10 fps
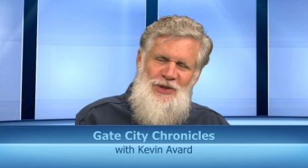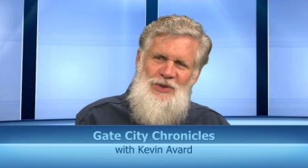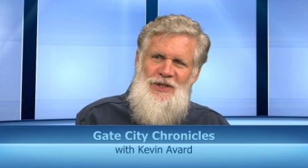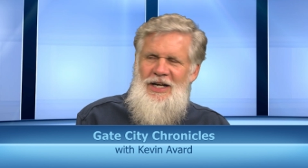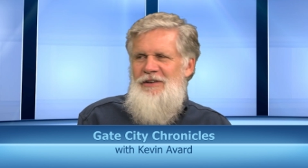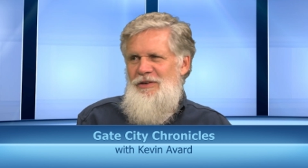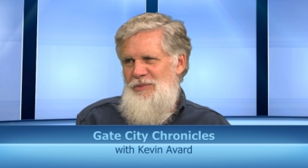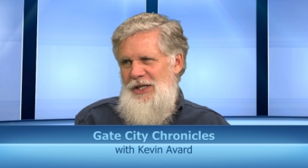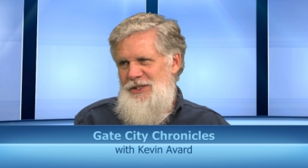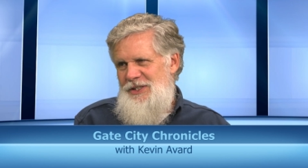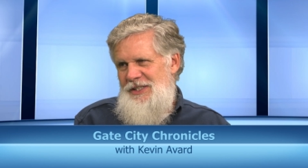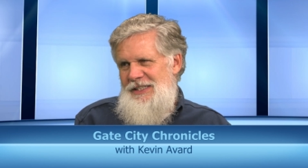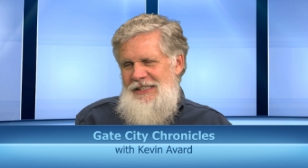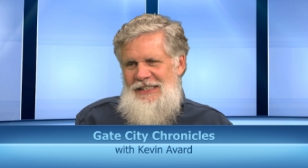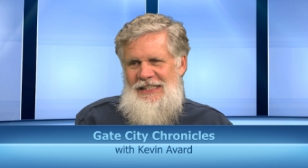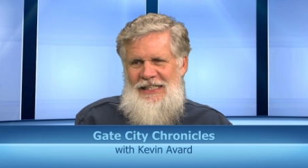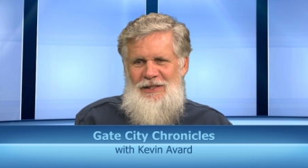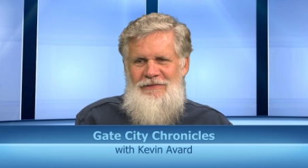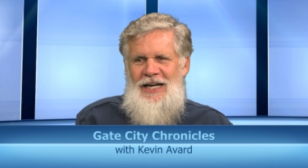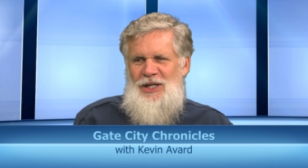I learned a lot from Rich.
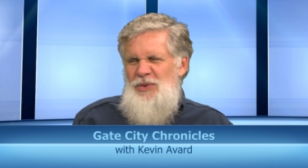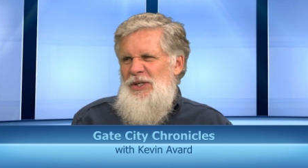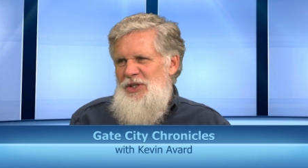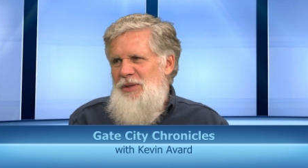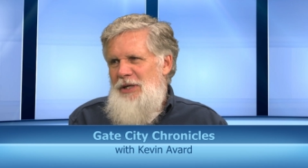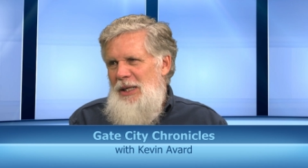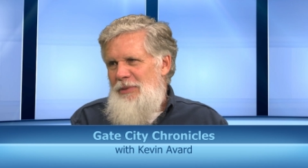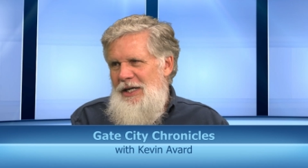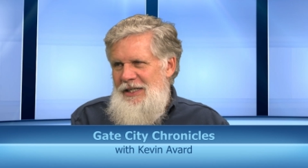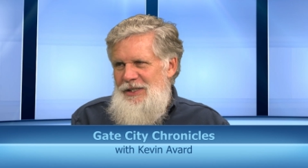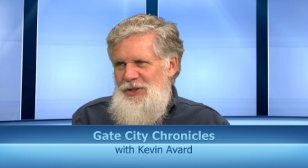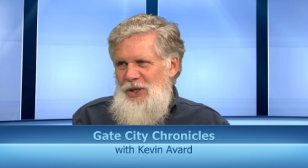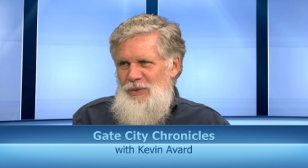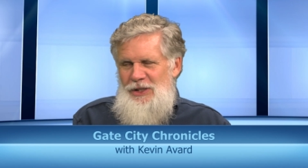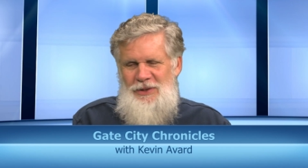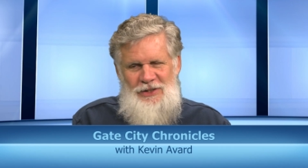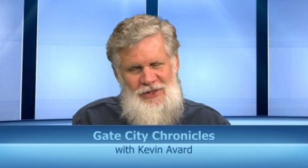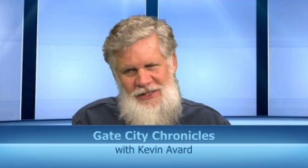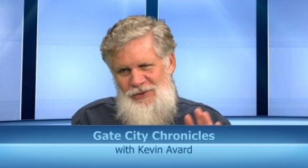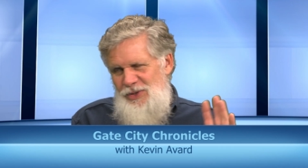And if I had a question about a bike, I'd call Rich
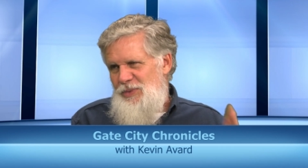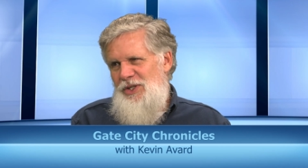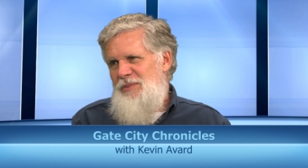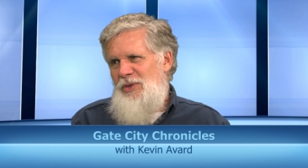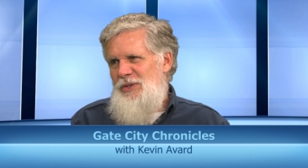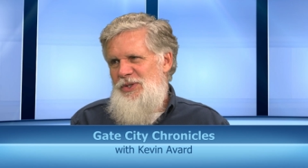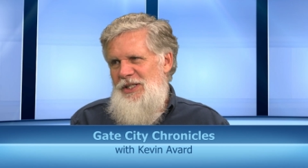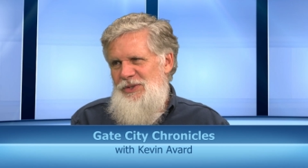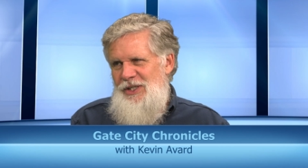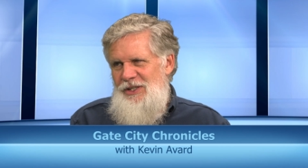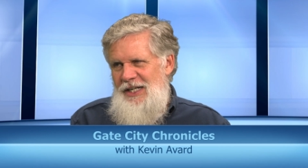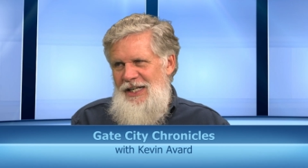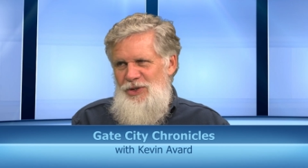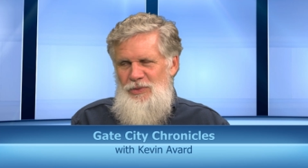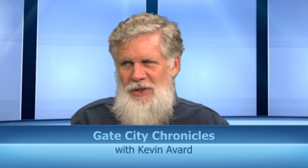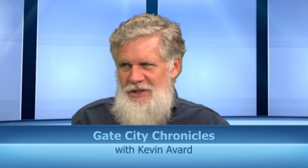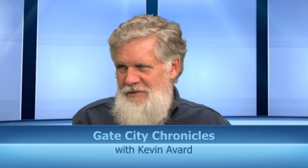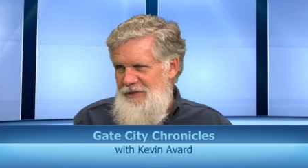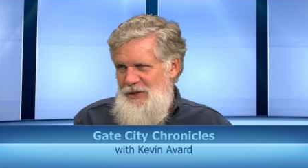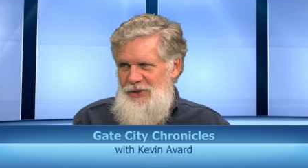because he used to work in motorcycles here in Nashua, worked
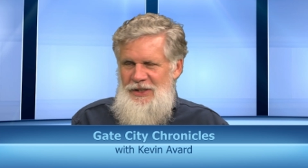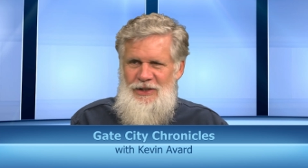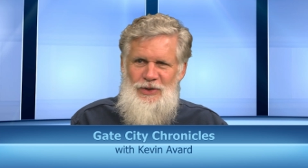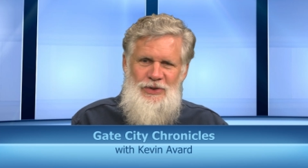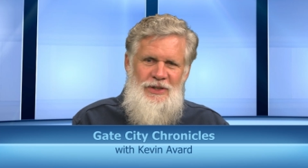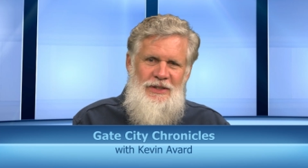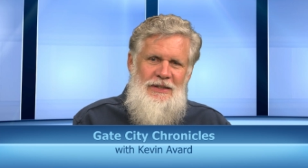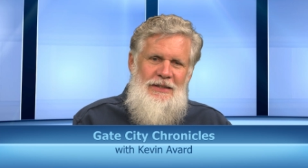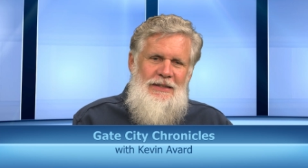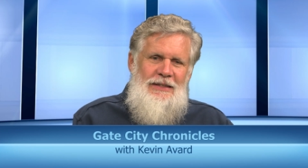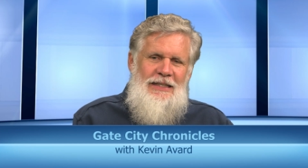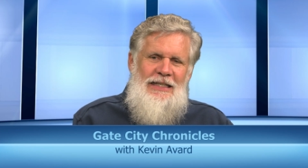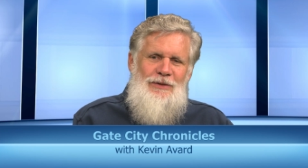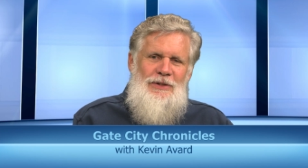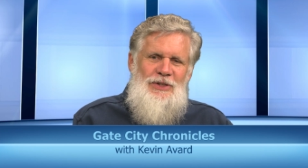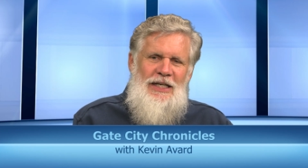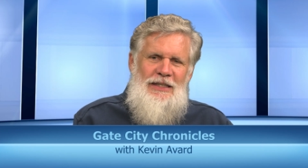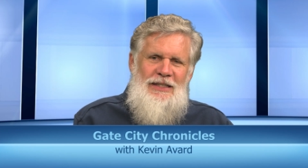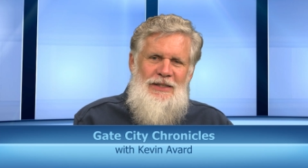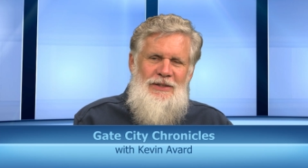at the various dealers. And he would
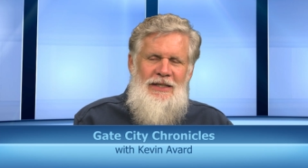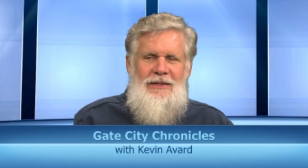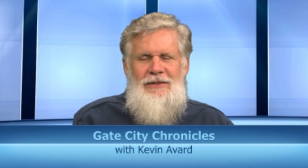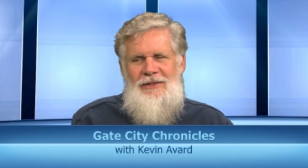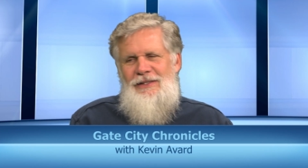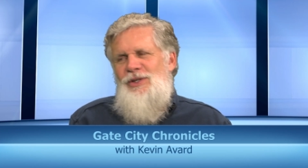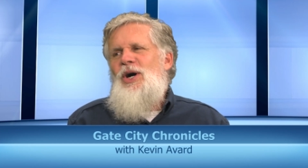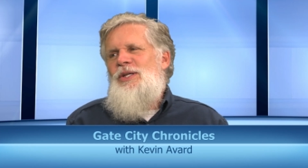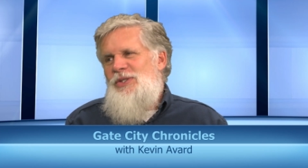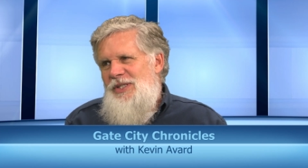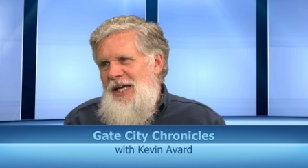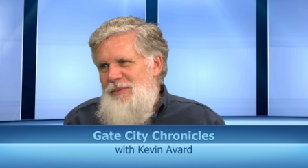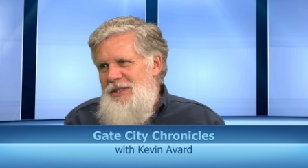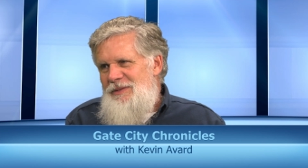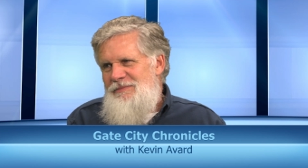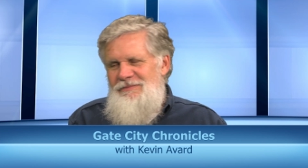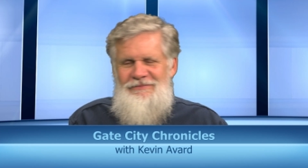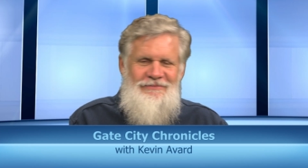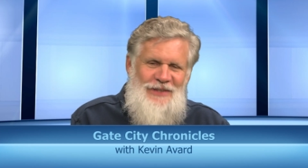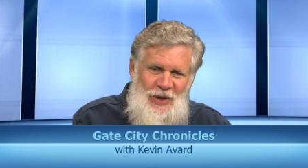say things like, listen, they're all the same.
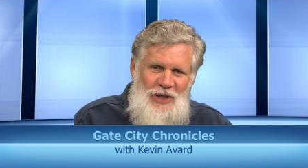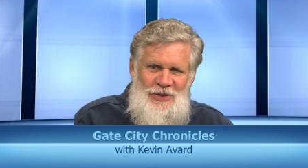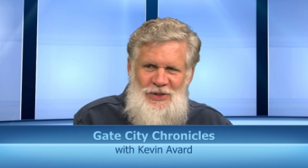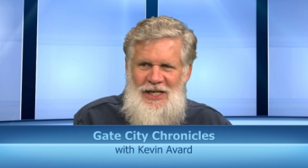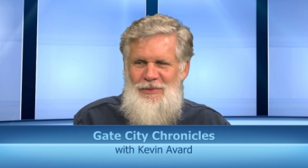They're all the same.